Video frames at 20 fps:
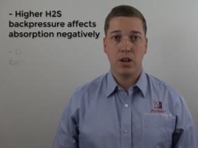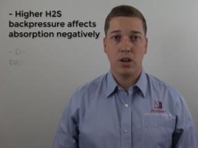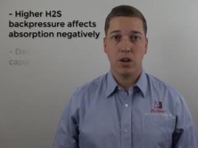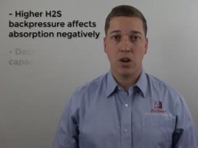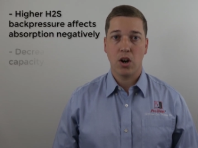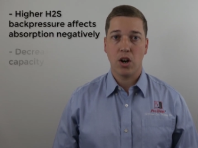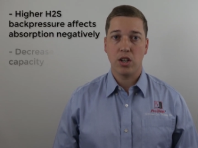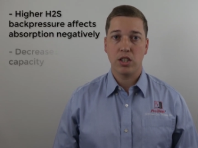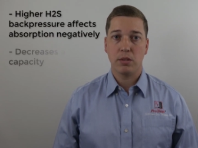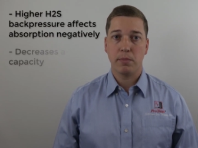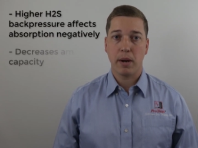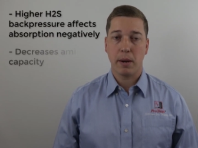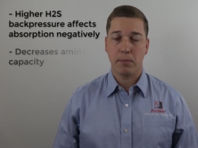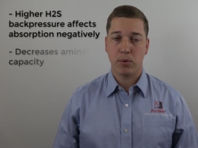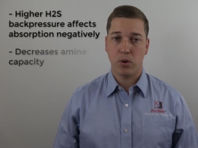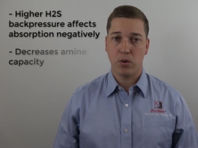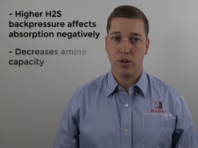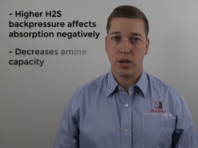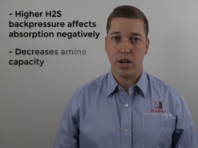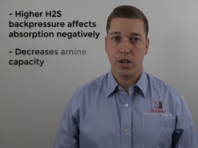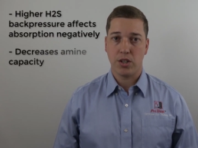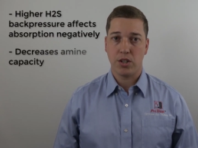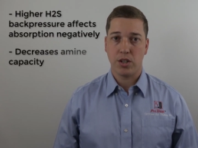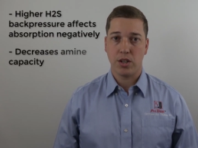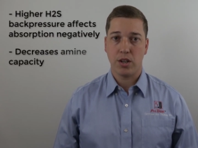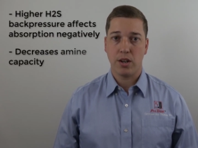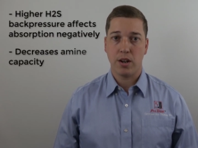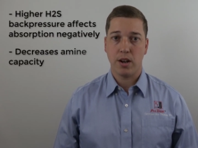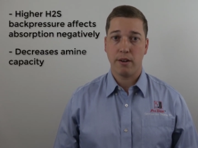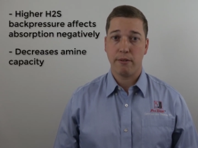caused by
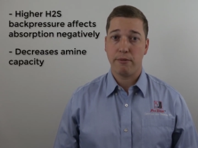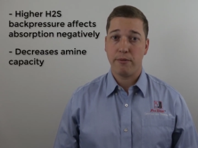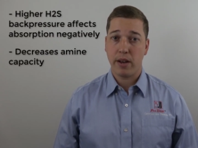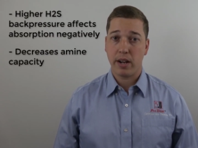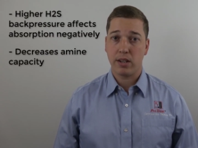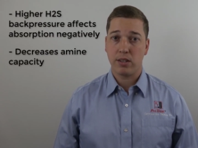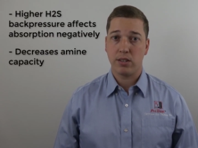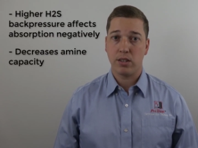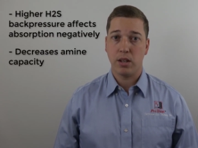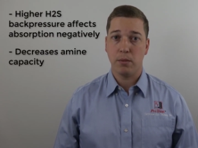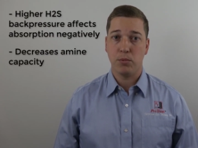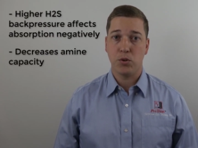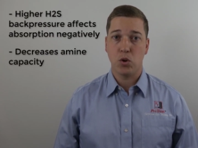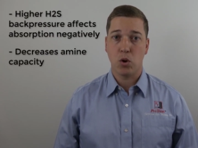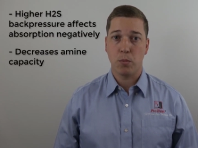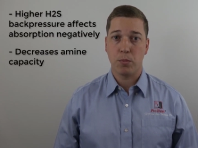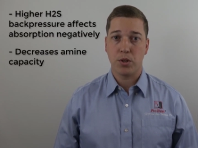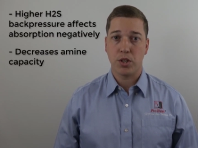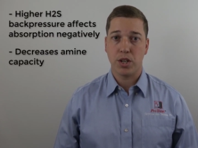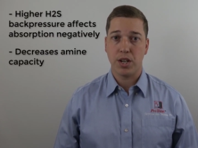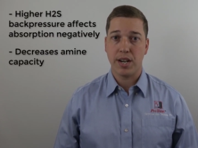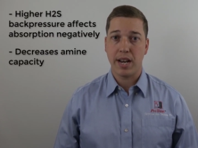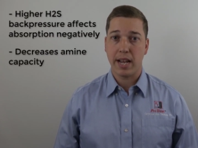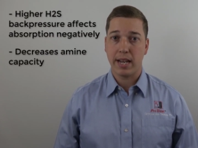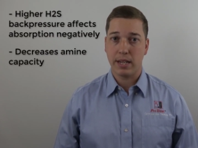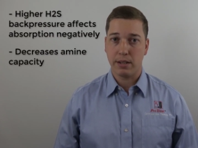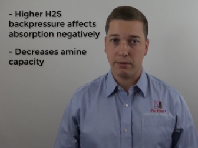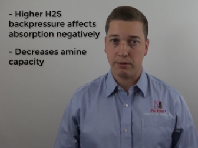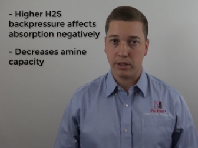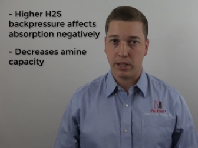protonation affects absorption
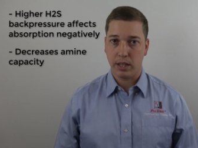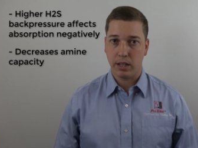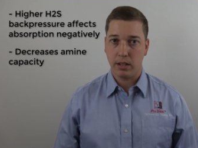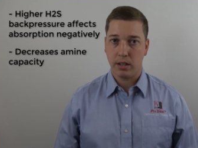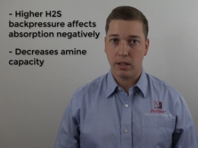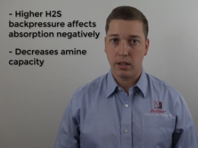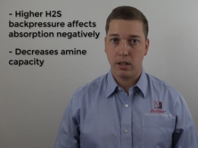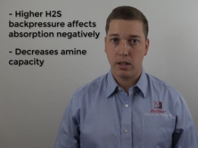negatively.